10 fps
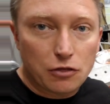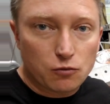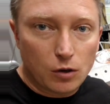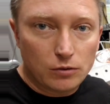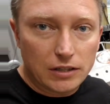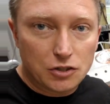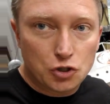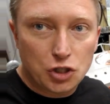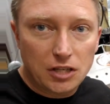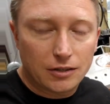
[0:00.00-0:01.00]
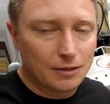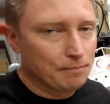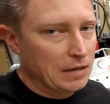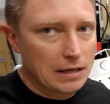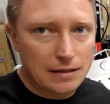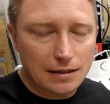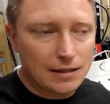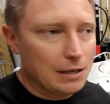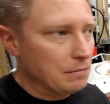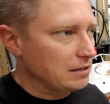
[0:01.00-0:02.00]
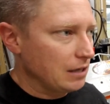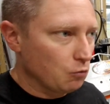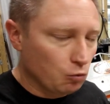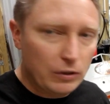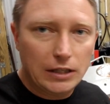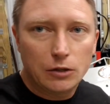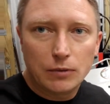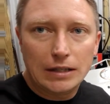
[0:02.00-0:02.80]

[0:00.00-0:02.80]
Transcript: my throatless shear. That thing makes a really,